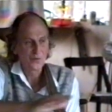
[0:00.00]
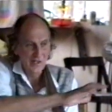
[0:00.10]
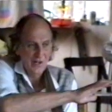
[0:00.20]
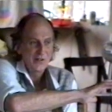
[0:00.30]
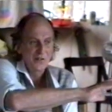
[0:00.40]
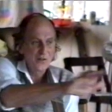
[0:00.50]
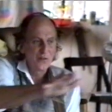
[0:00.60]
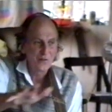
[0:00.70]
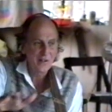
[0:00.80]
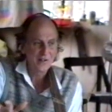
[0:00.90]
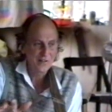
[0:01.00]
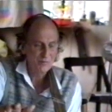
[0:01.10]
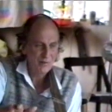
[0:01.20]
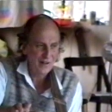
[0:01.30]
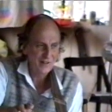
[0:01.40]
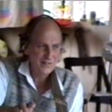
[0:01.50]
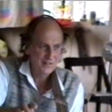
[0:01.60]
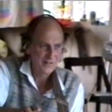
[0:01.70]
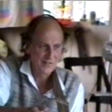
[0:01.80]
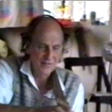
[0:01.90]
going on around the
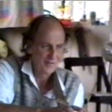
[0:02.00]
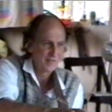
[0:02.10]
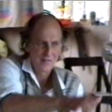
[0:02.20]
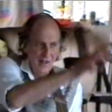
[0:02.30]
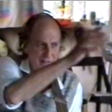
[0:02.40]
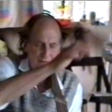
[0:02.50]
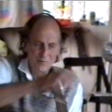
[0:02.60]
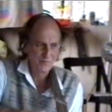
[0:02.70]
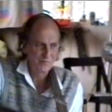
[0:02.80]
place and other